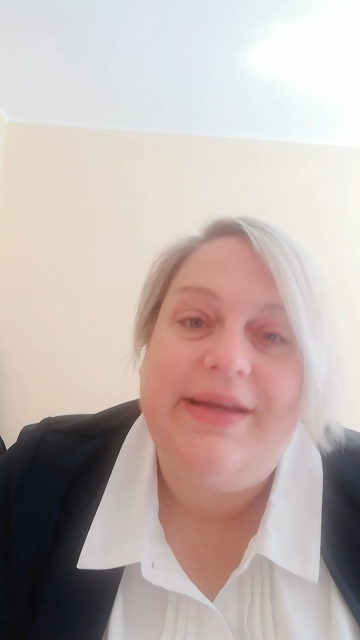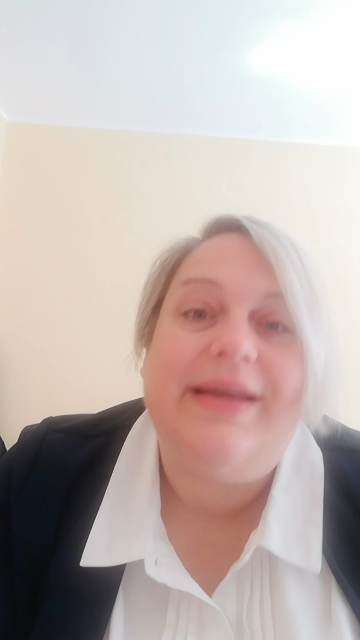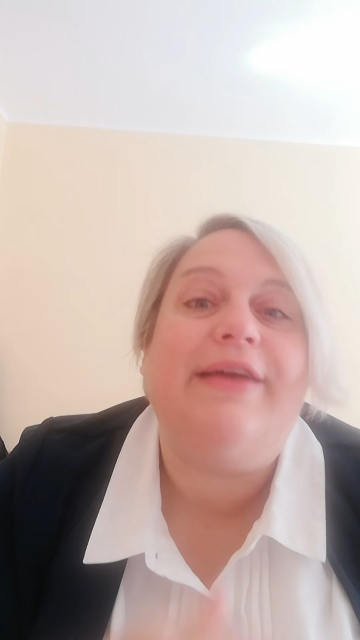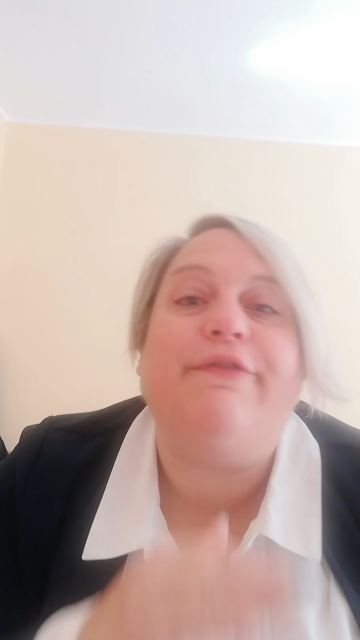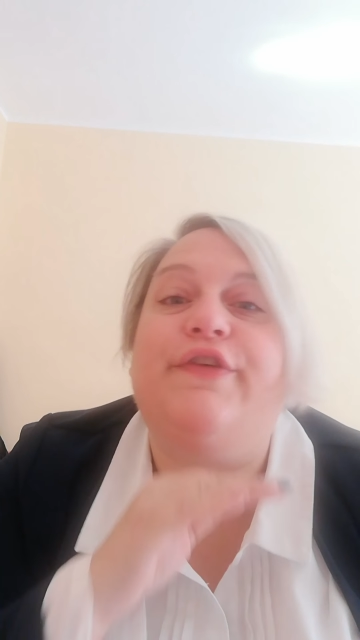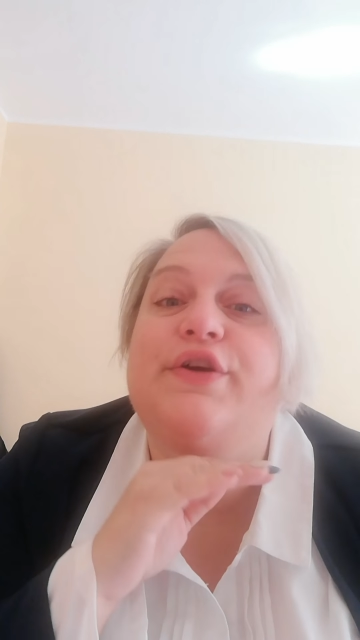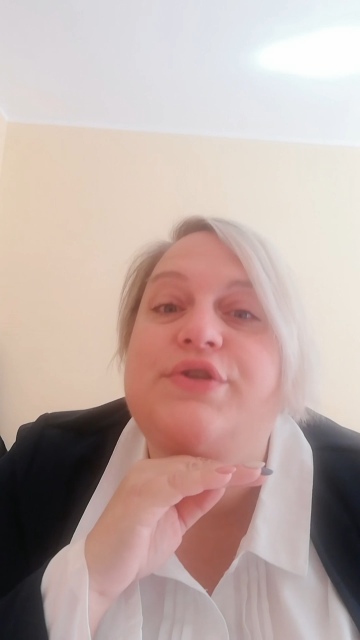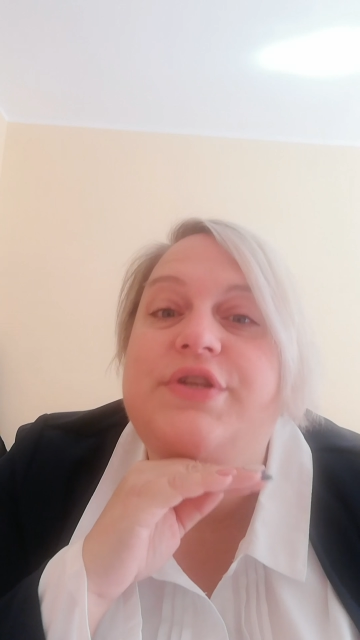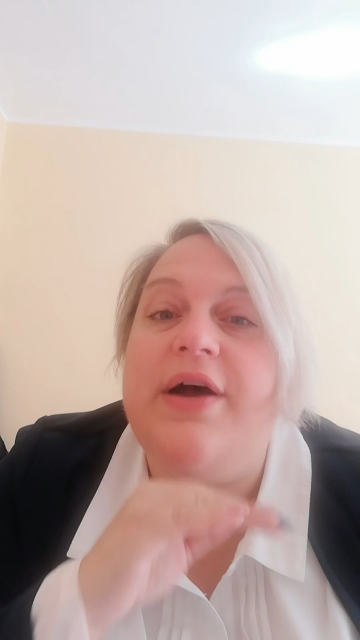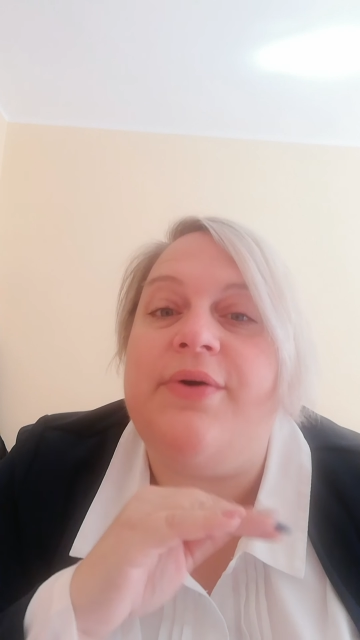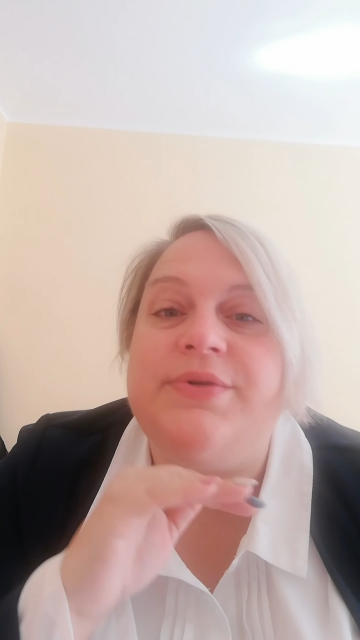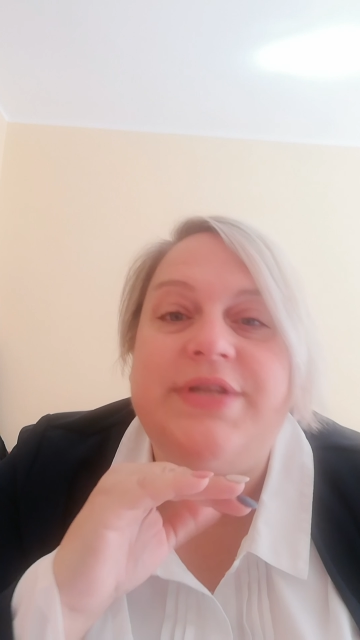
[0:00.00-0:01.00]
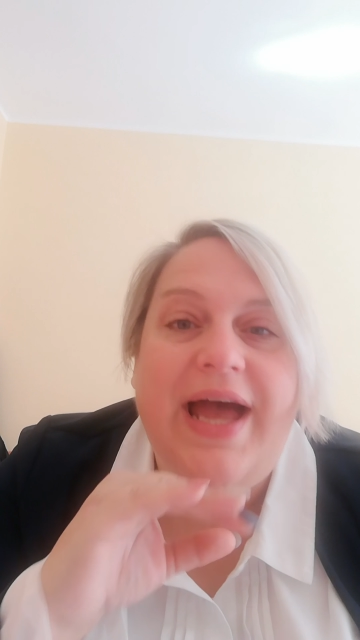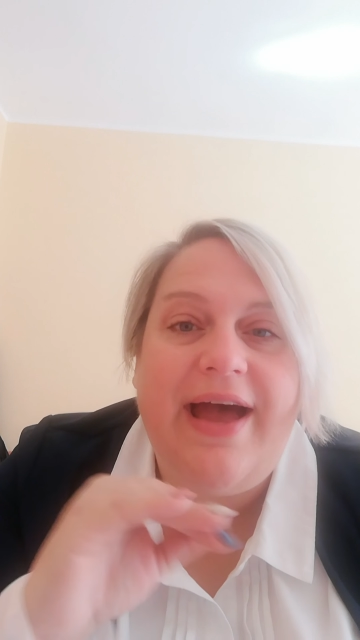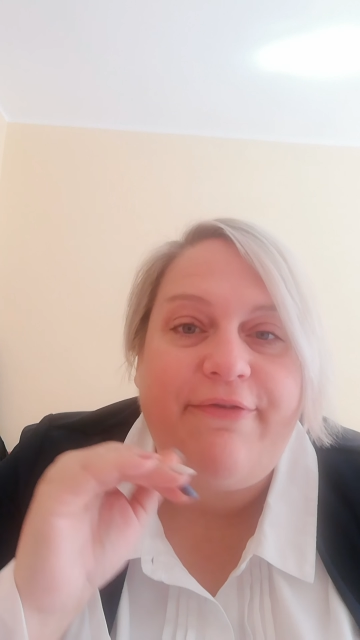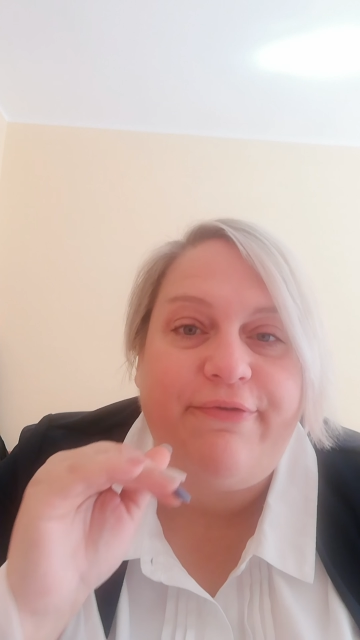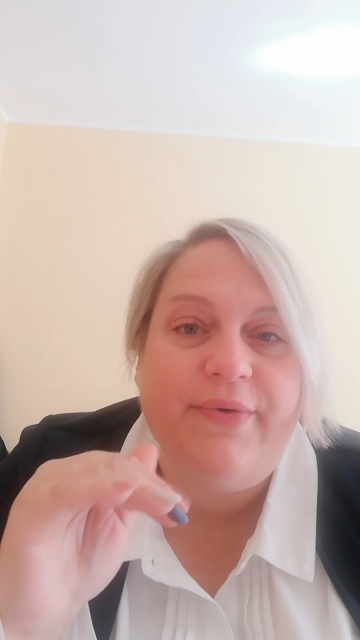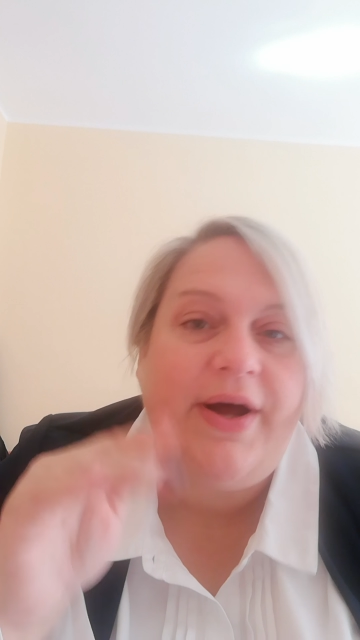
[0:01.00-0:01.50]
If you don't
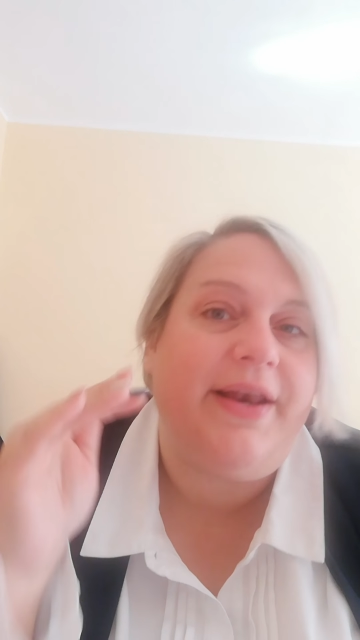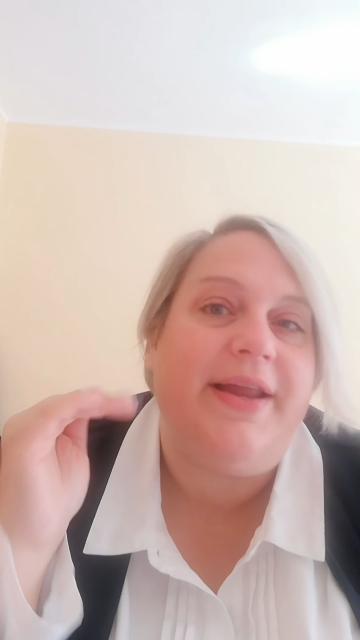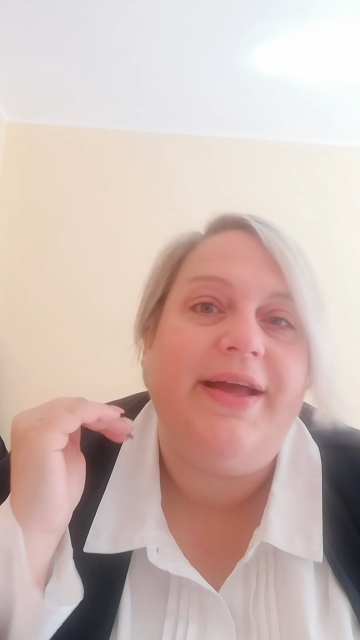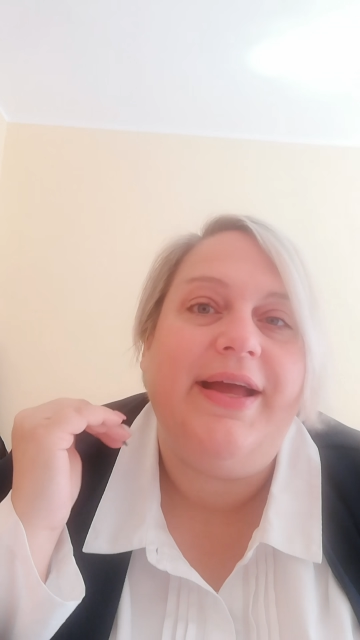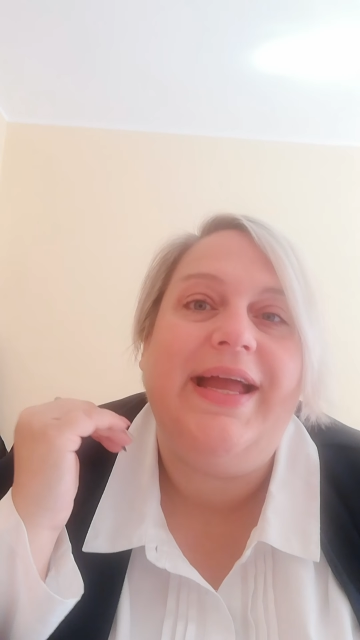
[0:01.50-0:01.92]
have one,